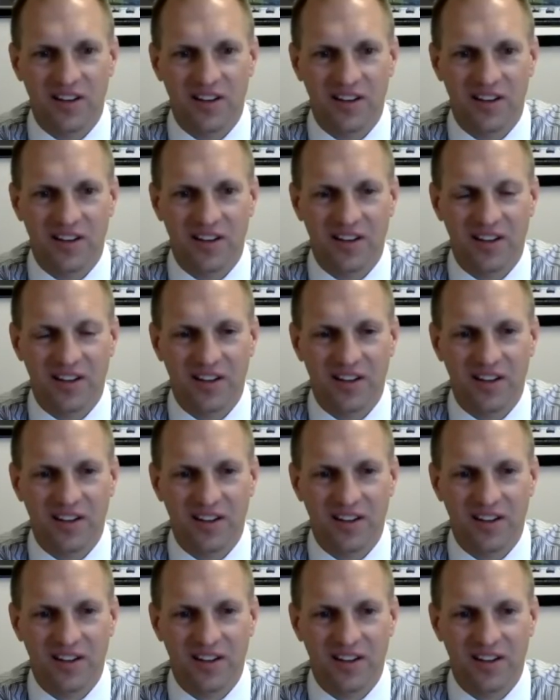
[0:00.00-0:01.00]

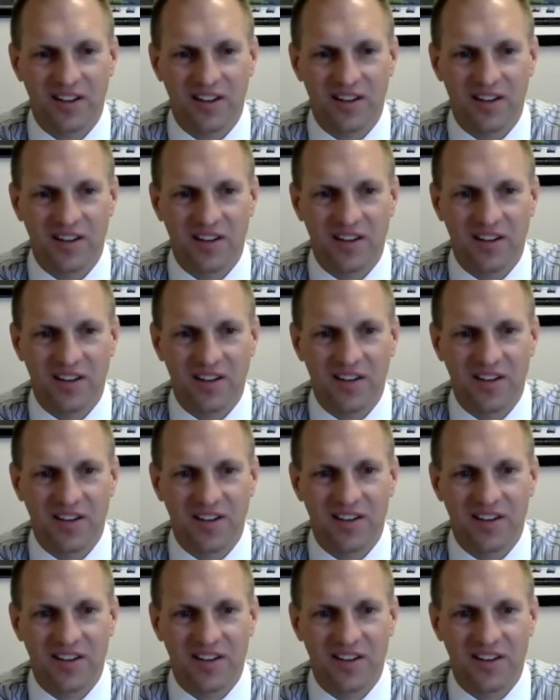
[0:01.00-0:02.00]

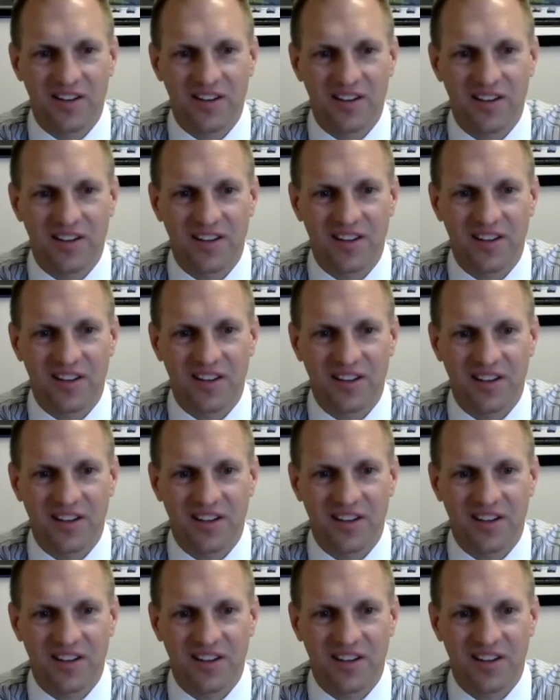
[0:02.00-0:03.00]

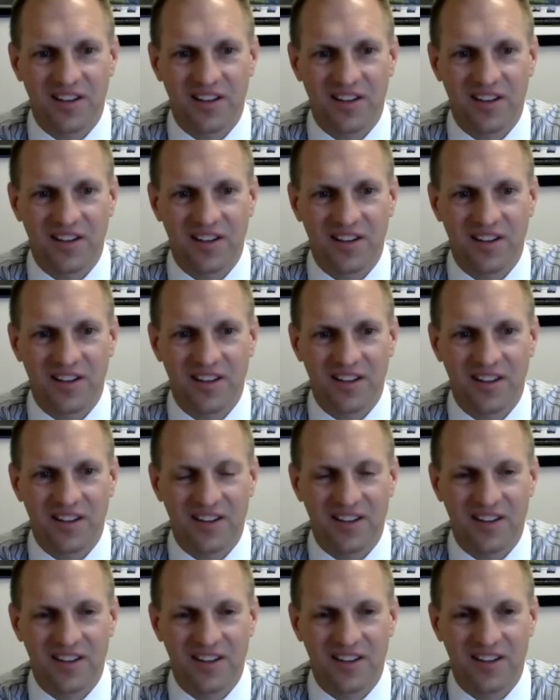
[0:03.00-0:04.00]

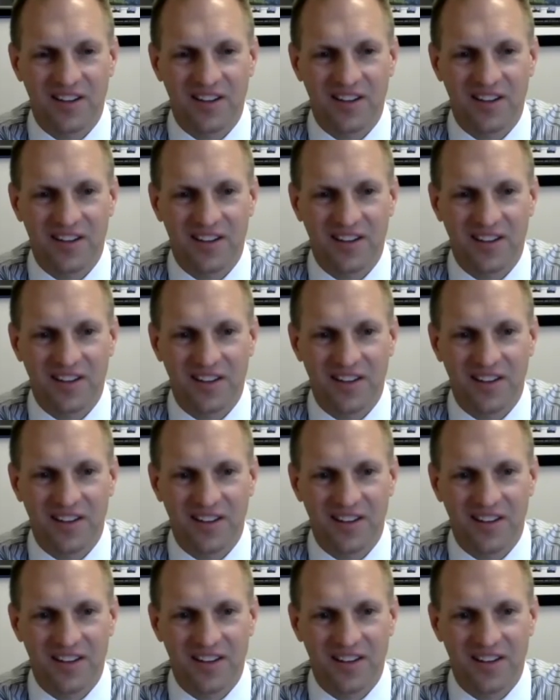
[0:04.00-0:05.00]

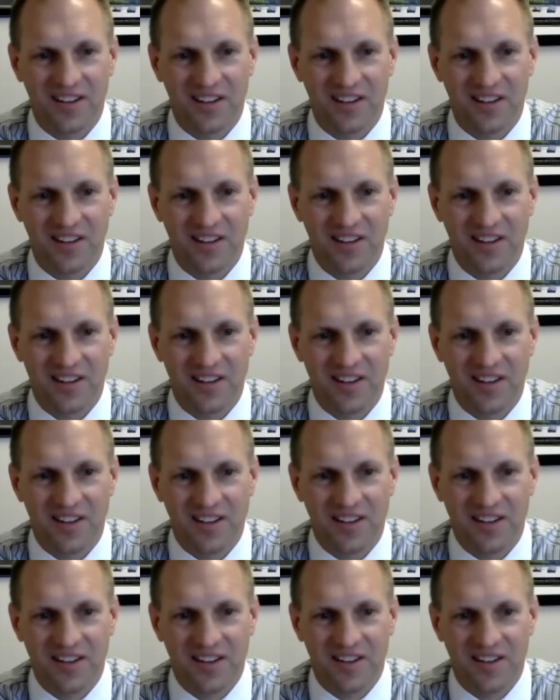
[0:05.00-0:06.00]

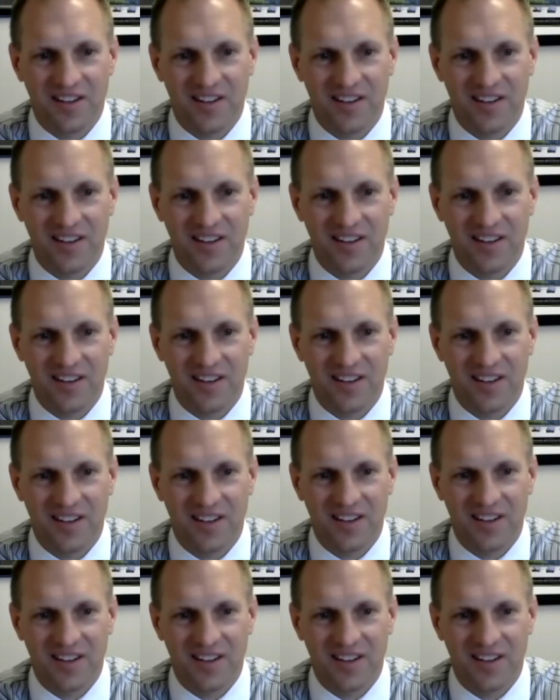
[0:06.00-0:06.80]
The person shown says nothing.